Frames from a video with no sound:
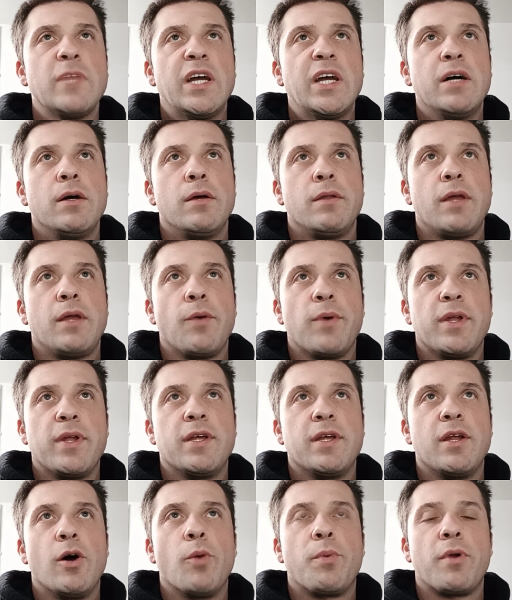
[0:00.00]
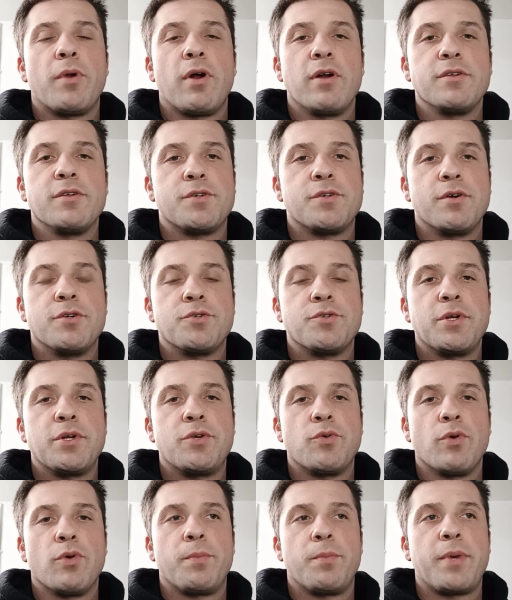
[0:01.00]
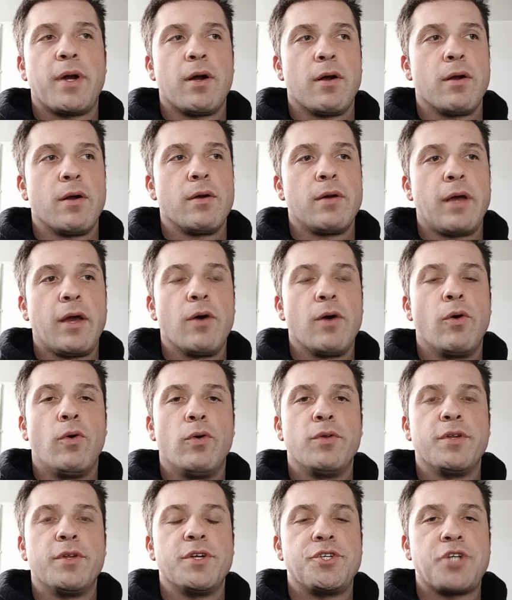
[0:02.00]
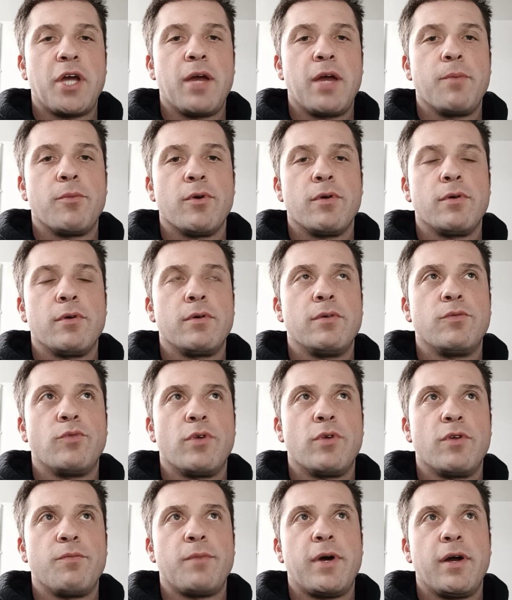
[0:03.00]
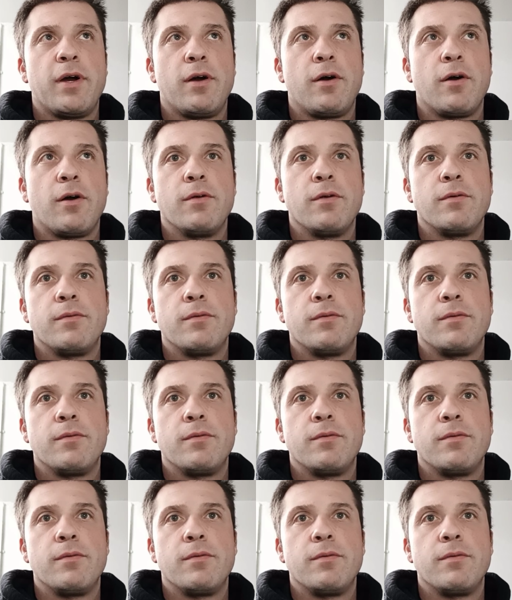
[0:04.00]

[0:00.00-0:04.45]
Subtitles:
They went and did open heart surgery to repair a hole in the chamber of one of my heart